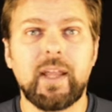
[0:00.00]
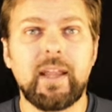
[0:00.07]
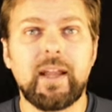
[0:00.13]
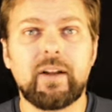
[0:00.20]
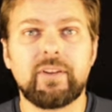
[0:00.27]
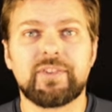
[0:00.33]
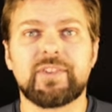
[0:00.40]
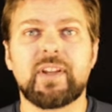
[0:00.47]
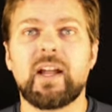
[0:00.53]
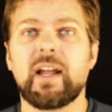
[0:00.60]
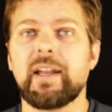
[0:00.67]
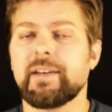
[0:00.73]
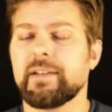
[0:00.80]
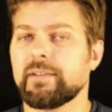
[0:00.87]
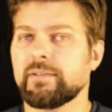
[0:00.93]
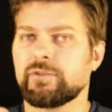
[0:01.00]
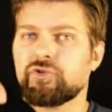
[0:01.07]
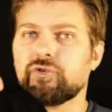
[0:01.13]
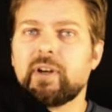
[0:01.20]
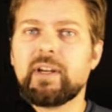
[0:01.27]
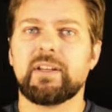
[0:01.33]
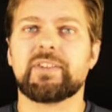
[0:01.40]
day outside
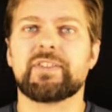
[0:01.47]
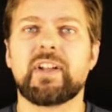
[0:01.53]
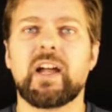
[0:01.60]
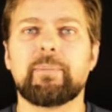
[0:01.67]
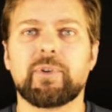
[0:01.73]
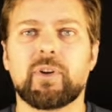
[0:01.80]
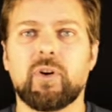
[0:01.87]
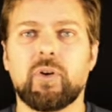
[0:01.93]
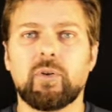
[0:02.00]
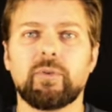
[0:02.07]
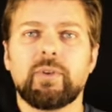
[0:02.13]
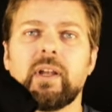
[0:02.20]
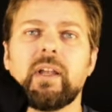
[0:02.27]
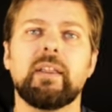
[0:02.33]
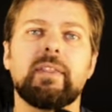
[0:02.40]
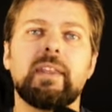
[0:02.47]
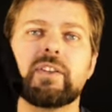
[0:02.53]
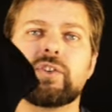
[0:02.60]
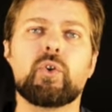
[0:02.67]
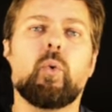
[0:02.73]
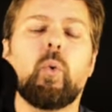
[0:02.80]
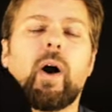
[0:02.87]
trying to stop the cold,
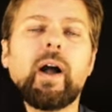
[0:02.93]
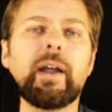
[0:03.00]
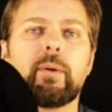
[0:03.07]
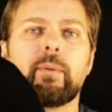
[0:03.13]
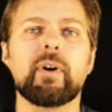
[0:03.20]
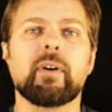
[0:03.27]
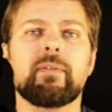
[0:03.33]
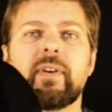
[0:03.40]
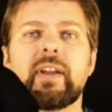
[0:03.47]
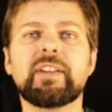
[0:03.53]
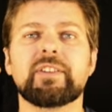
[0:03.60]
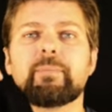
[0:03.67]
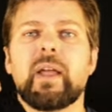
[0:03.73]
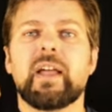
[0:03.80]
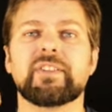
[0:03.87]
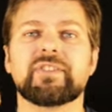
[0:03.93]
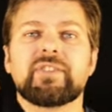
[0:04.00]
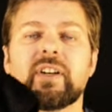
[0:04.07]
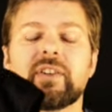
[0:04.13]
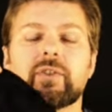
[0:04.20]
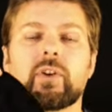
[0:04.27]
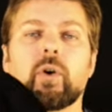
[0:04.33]
this QuietWear face mask
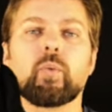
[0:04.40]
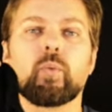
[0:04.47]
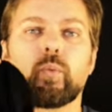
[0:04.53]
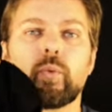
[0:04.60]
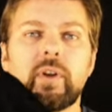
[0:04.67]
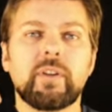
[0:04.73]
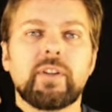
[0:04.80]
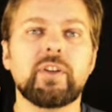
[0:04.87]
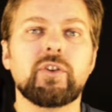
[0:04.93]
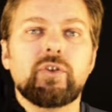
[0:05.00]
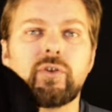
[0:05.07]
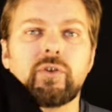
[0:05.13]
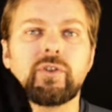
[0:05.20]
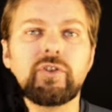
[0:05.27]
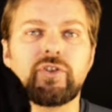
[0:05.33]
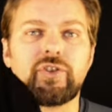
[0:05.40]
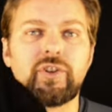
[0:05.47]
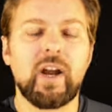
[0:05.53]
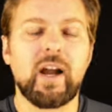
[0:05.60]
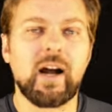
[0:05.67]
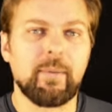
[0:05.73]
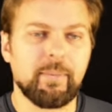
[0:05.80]
does a really good
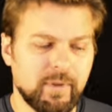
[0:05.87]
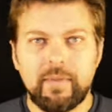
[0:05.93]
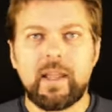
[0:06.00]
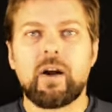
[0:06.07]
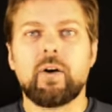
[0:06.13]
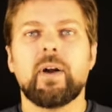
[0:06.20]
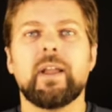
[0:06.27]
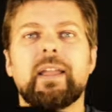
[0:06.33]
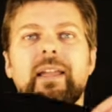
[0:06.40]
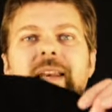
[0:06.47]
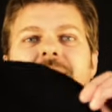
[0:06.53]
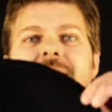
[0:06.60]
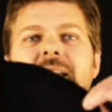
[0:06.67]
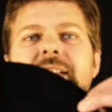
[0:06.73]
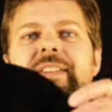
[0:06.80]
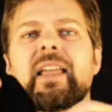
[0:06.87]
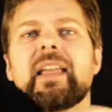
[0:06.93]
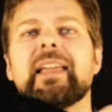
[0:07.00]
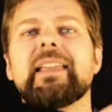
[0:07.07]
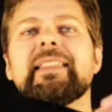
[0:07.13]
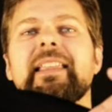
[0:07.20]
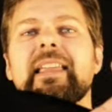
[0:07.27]
job. Now it is
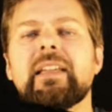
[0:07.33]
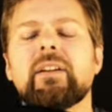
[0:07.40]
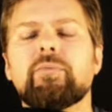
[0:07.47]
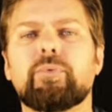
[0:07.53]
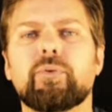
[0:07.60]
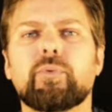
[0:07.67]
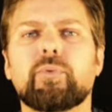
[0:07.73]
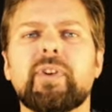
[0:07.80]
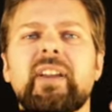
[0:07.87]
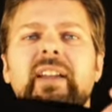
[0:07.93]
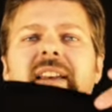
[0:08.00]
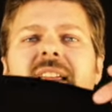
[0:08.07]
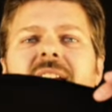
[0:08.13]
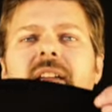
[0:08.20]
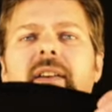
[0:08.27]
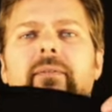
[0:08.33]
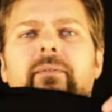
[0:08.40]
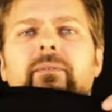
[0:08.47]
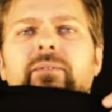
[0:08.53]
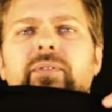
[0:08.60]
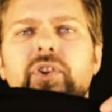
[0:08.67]
a neoprene infused